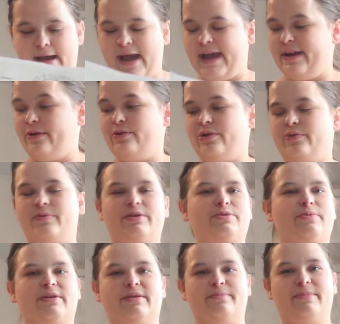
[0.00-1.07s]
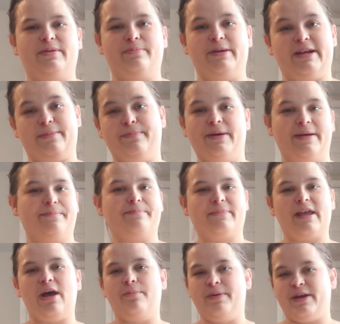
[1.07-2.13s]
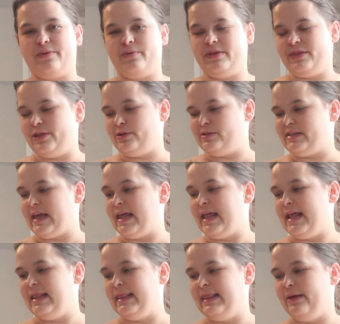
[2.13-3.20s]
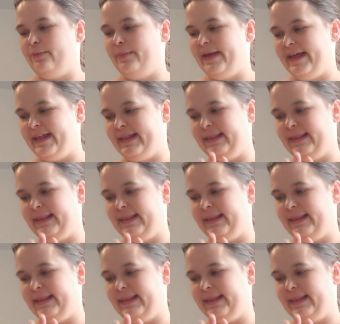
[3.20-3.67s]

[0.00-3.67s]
I don't know which one I'm going to pick, but I'll pick one of those a little bit